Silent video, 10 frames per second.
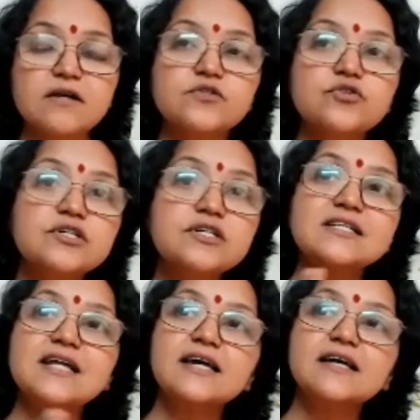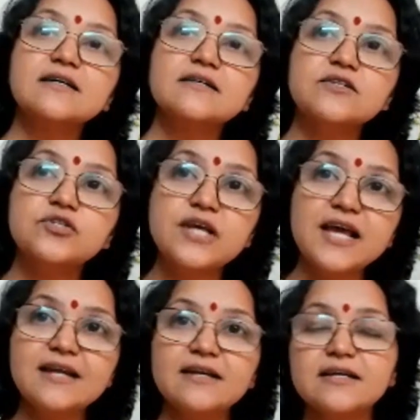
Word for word: So just like chair